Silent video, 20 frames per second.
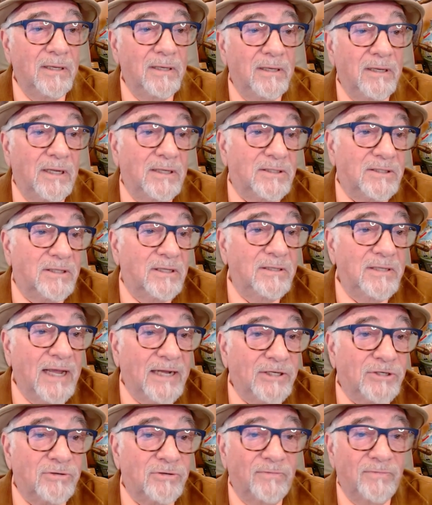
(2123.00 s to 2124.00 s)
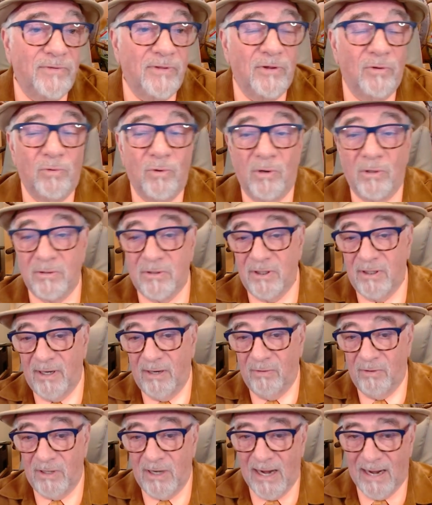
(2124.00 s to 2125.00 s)
It's the nature of the world
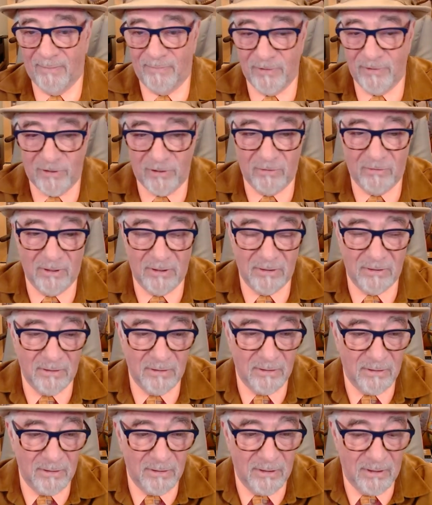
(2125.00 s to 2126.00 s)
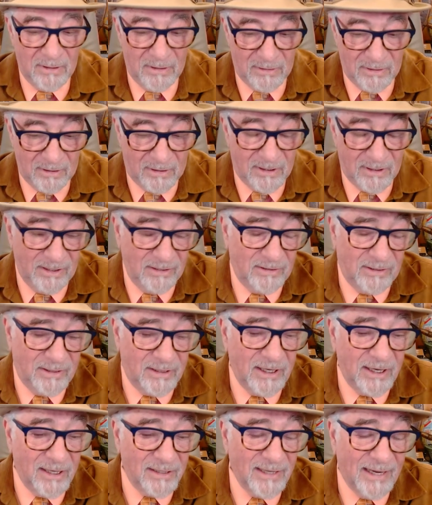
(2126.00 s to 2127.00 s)
today, what happened to it. The thing, the
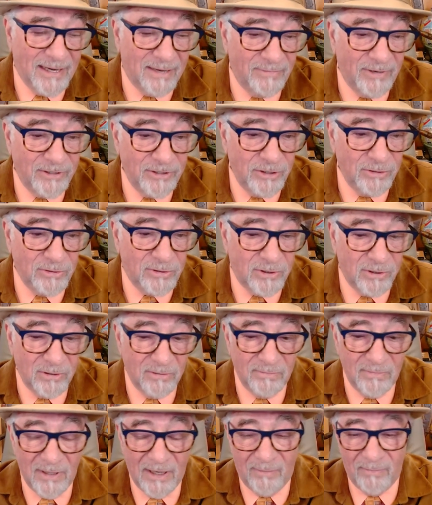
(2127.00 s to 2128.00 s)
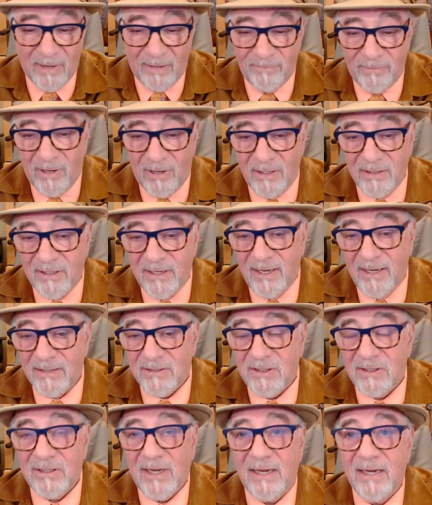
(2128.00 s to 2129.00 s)
thing I like about YouTube and my
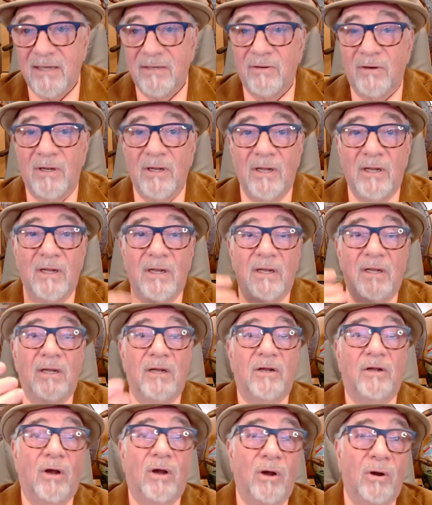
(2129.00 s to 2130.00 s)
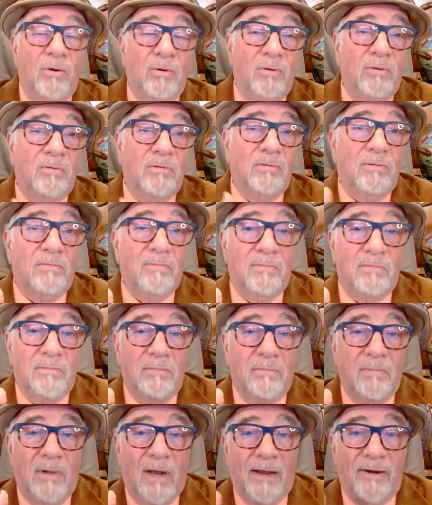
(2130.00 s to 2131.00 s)
podcast is I can go.
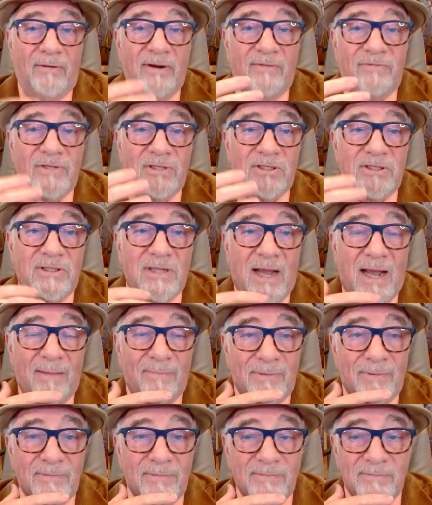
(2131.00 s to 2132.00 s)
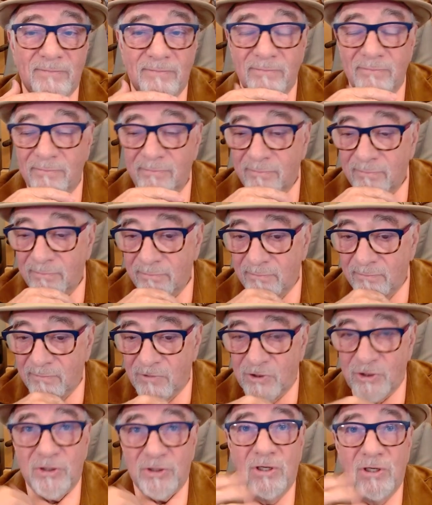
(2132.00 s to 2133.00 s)
I don't have to stop.
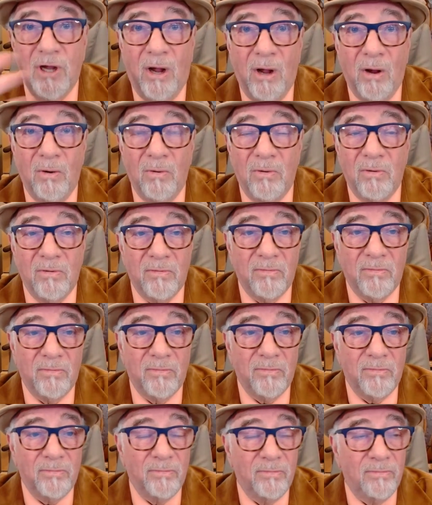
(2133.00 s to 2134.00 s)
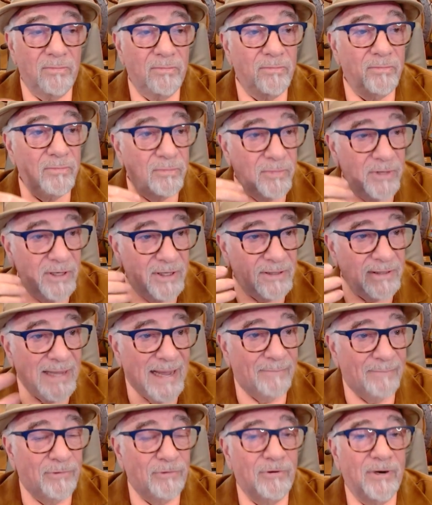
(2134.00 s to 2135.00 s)
Just go.
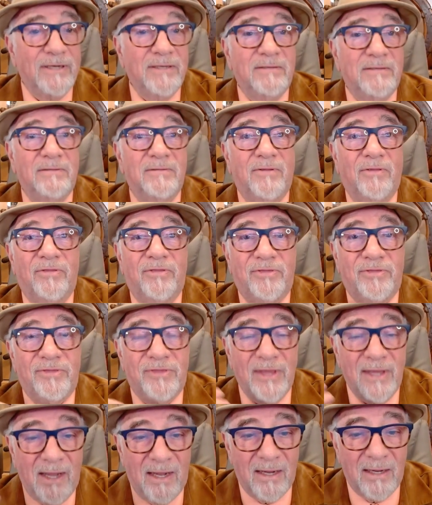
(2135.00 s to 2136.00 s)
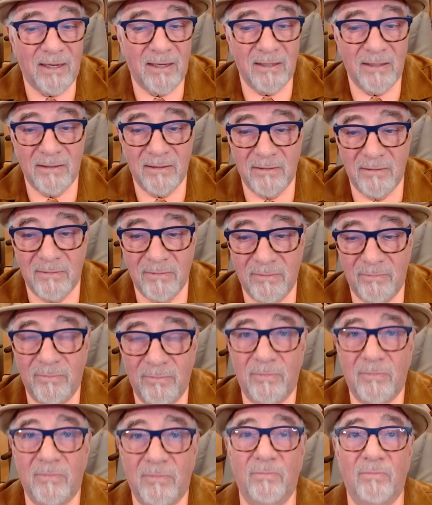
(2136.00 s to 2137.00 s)
Elaborate. Think.
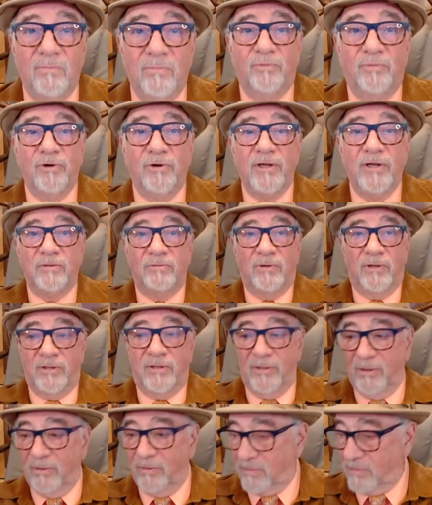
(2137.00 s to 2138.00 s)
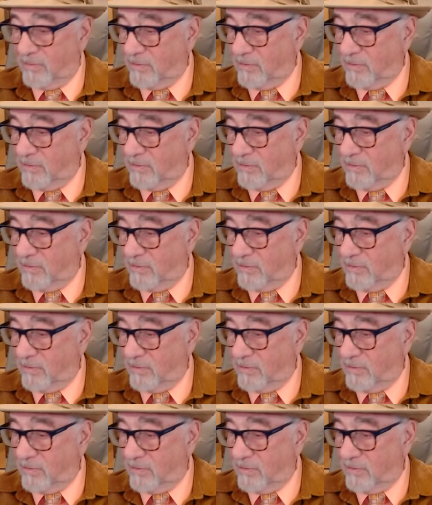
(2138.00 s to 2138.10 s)
Breathe with you.